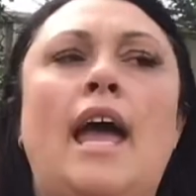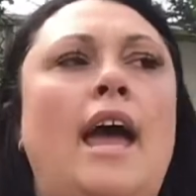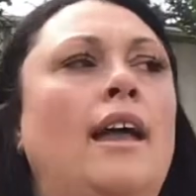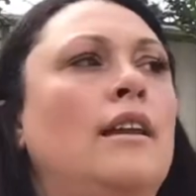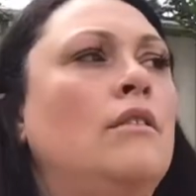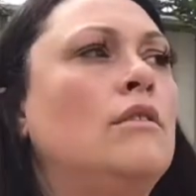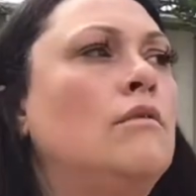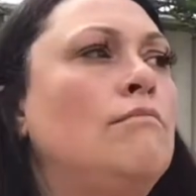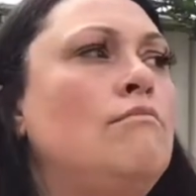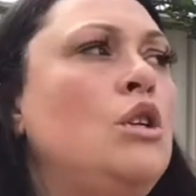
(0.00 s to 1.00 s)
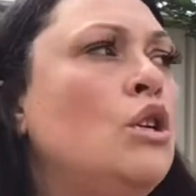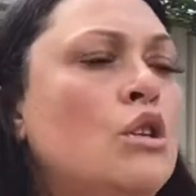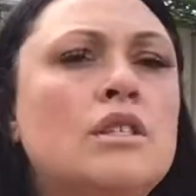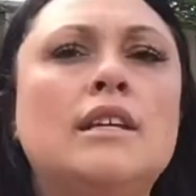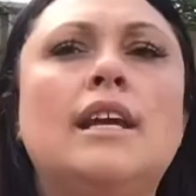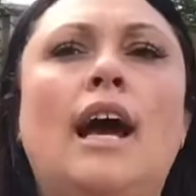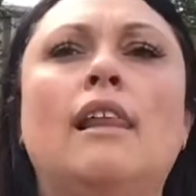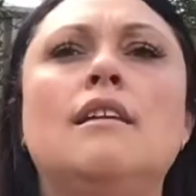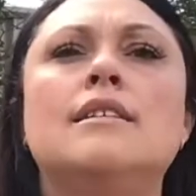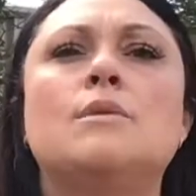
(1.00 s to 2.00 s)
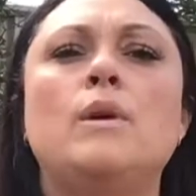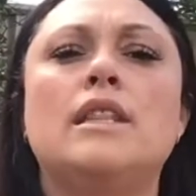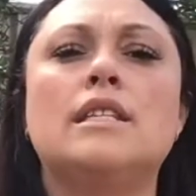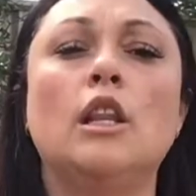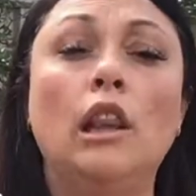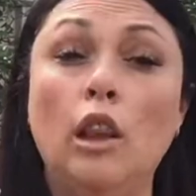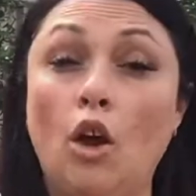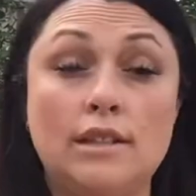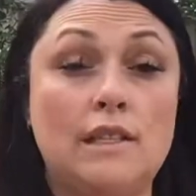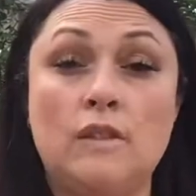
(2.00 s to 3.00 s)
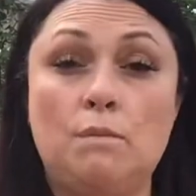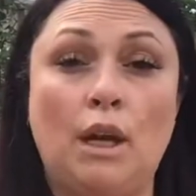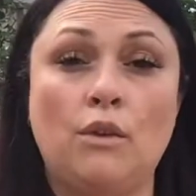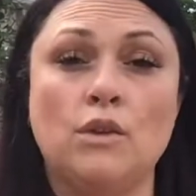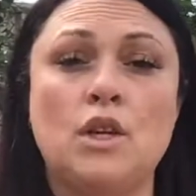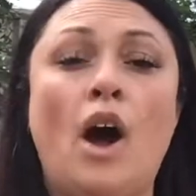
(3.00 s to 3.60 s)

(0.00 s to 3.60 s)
and muted colors with lots of speckles.